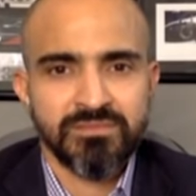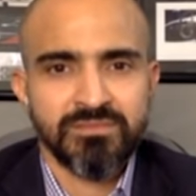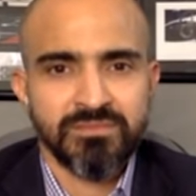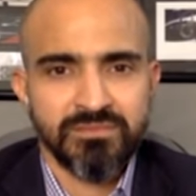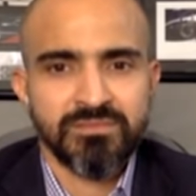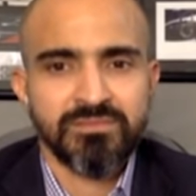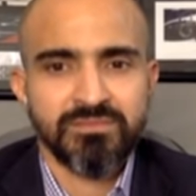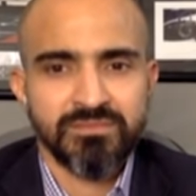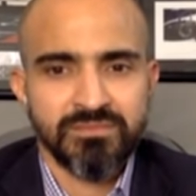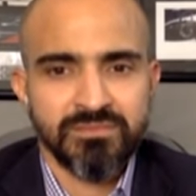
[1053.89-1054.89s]

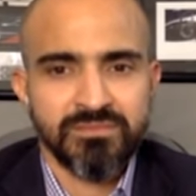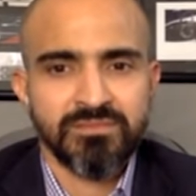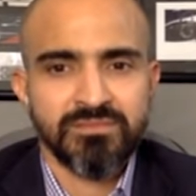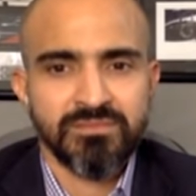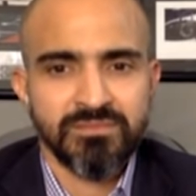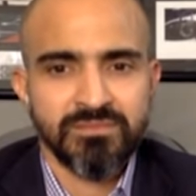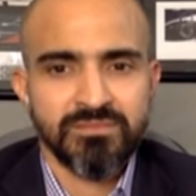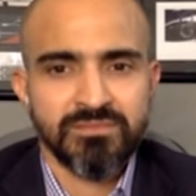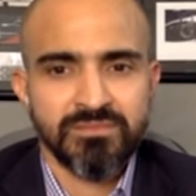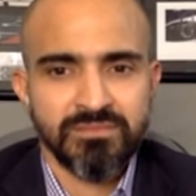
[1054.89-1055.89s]

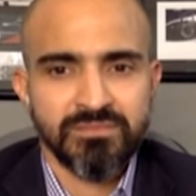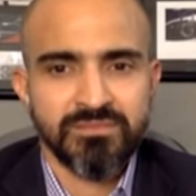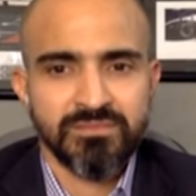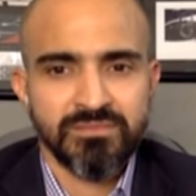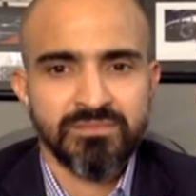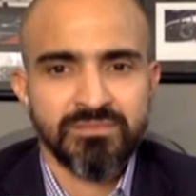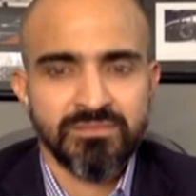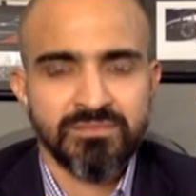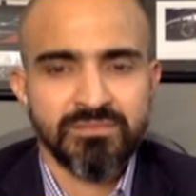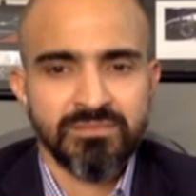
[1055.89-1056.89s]

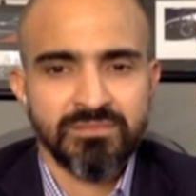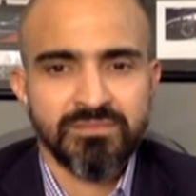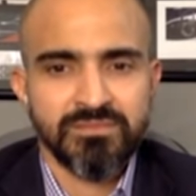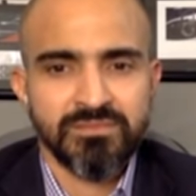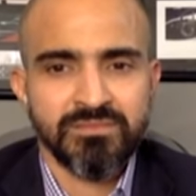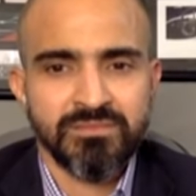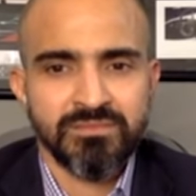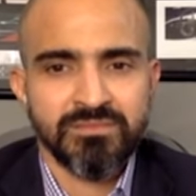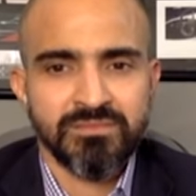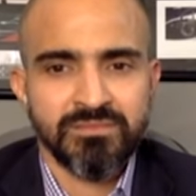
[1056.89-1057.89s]

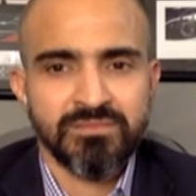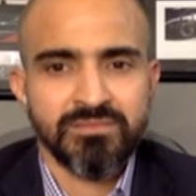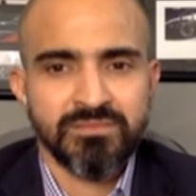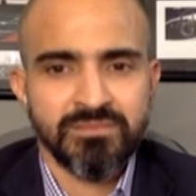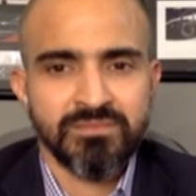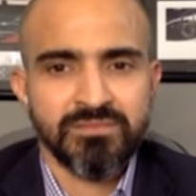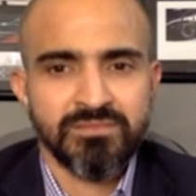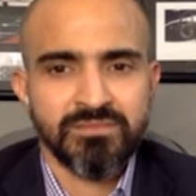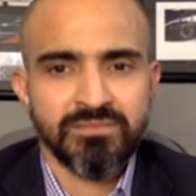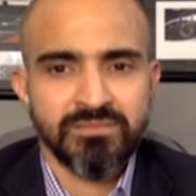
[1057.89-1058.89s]

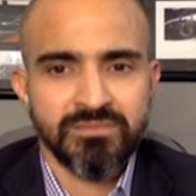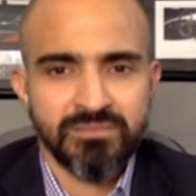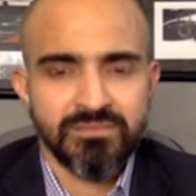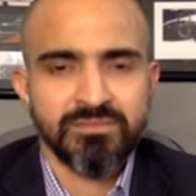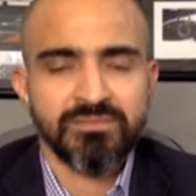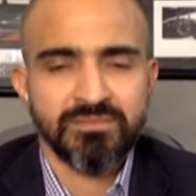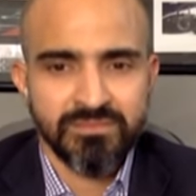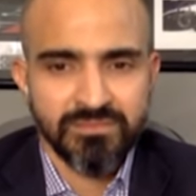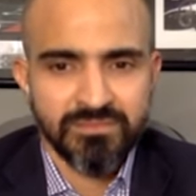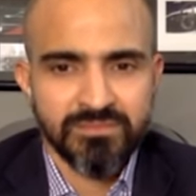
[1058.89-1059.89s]

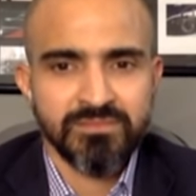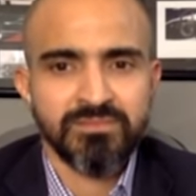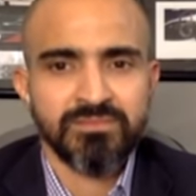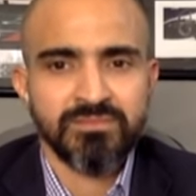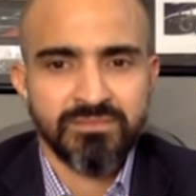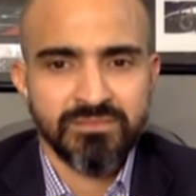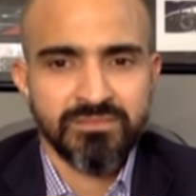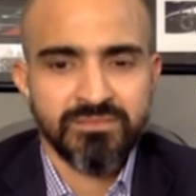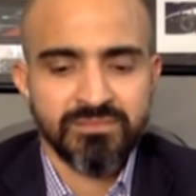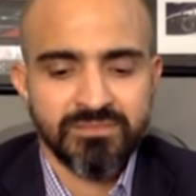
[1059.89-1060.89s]

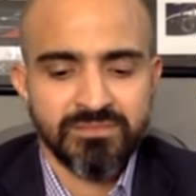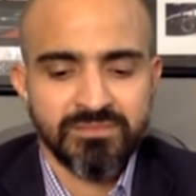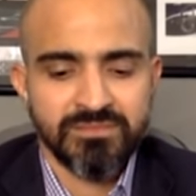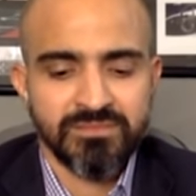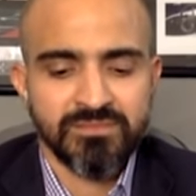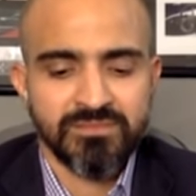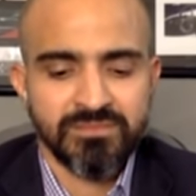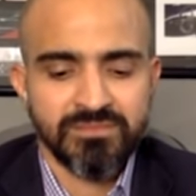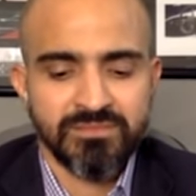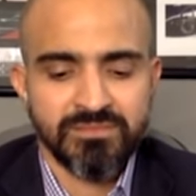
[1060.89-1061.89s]
The person shown says nothing.